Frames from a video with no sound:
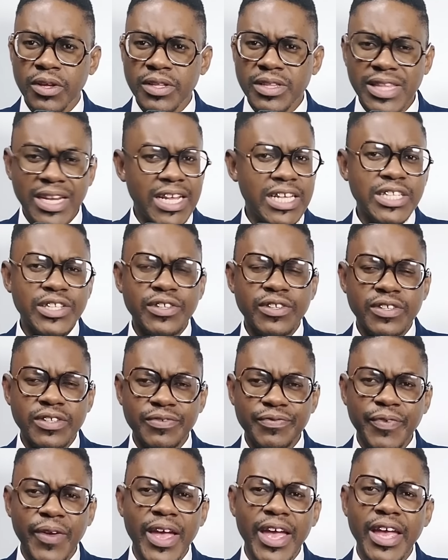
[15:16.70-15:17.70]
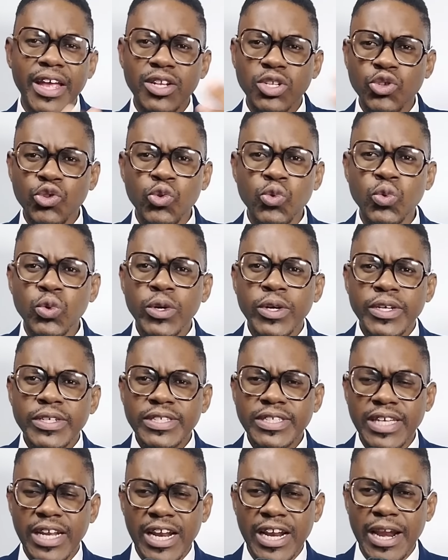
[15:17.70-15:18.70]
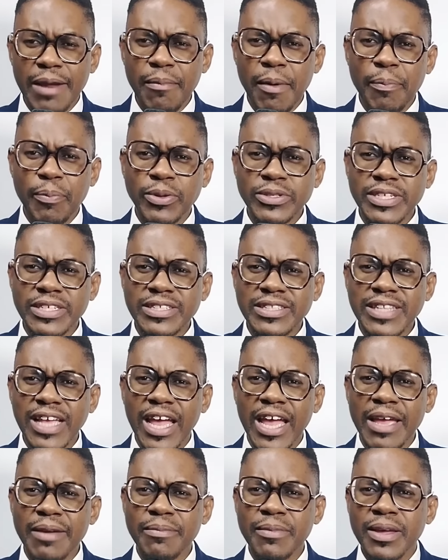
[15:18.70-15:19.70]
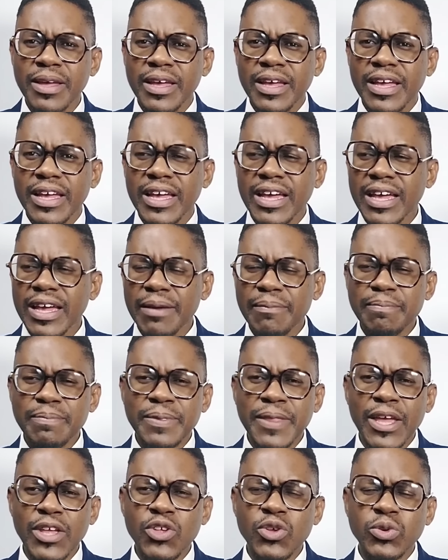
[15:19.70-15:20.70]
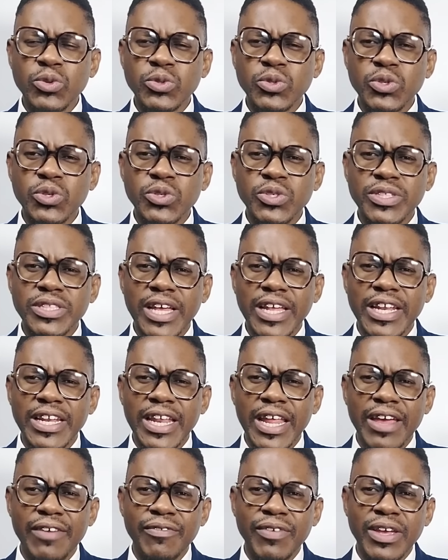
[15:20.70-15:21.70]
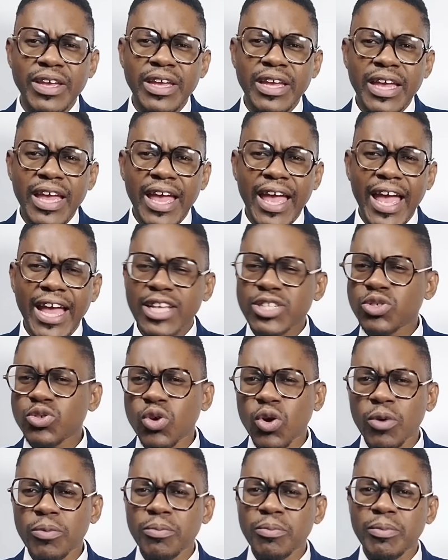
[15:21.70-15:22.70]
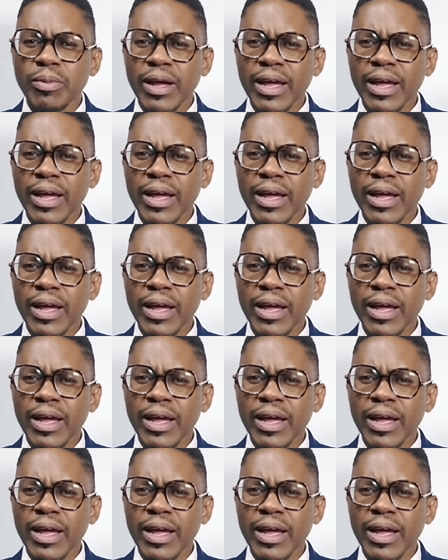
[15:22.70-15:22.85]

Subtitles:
Transfer to Cyril Ramaphosa's time. Then you started having Eskom